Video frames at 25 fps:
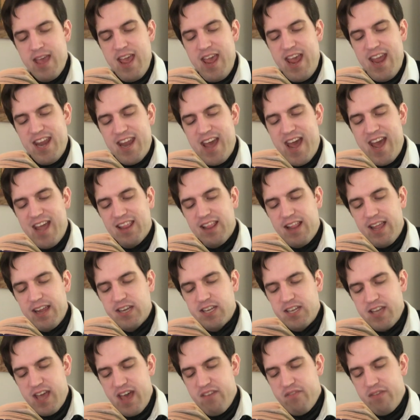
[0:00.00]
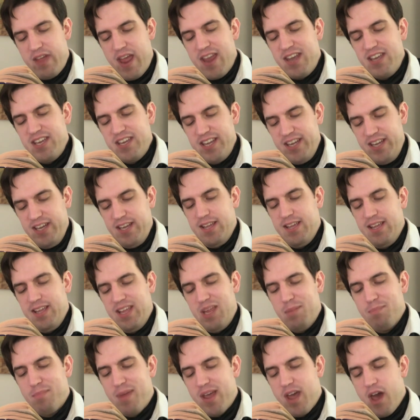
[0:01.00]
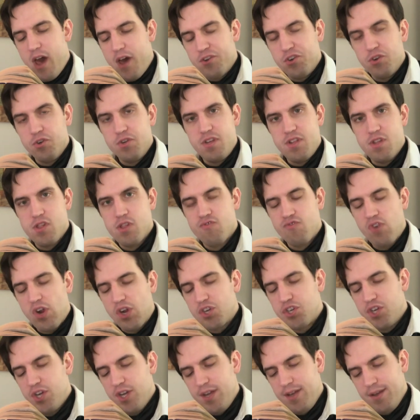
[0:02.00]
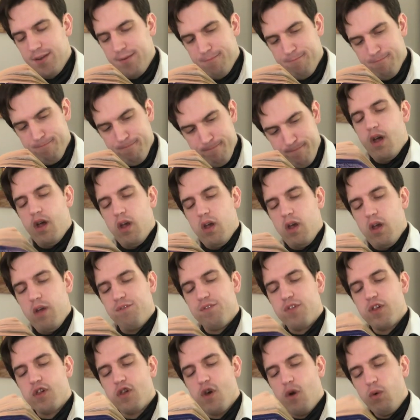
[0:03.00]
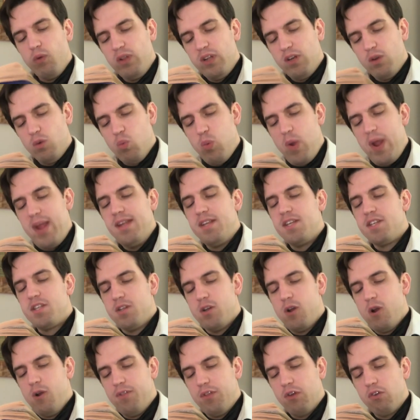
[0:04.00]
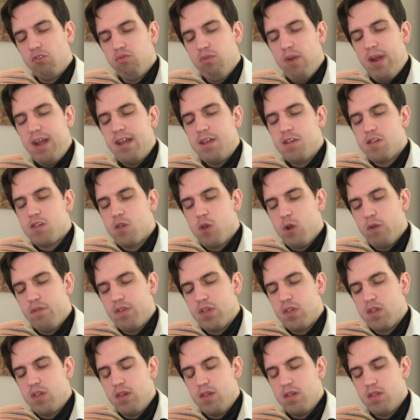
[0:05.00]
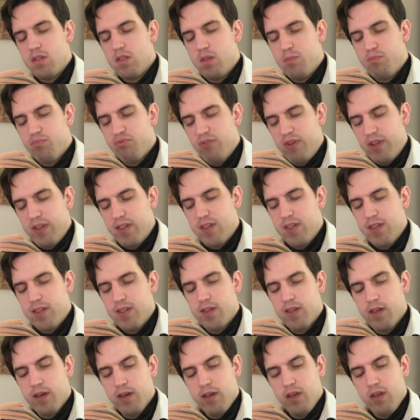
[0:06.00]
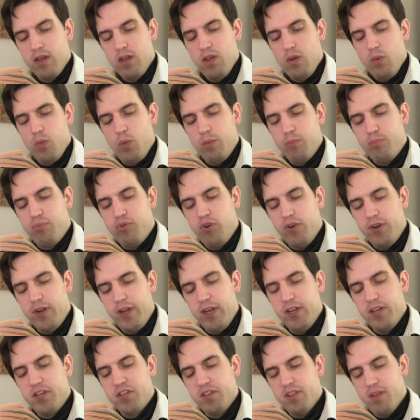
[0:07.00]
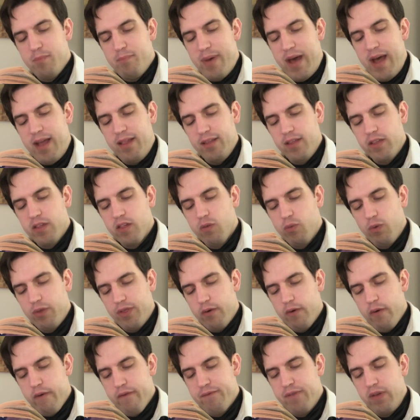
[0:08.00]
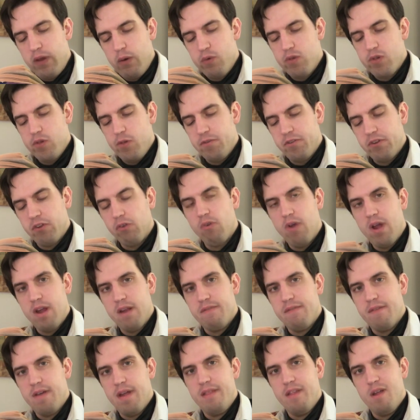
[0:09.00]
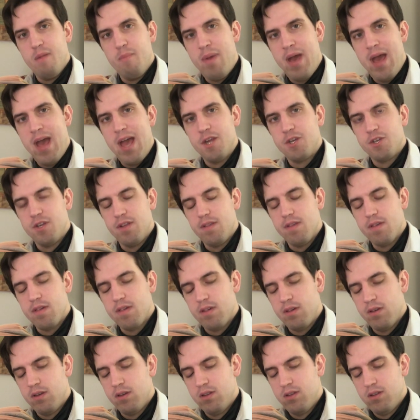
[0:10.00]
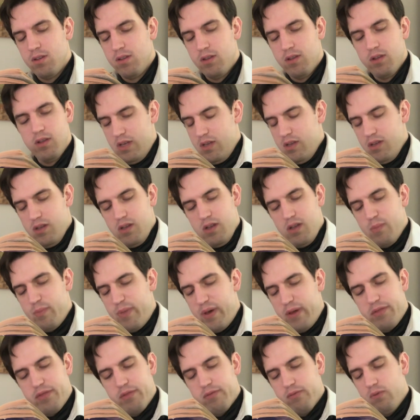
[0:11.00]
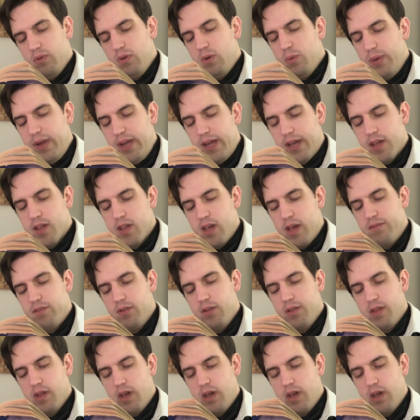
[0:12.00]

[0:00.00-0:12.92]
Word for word: and had like to have ended in my utter destruction. Of so little weight are the greatest services to princes, when put into the balance with a refusal to gratify their passions. About 3 weeks after this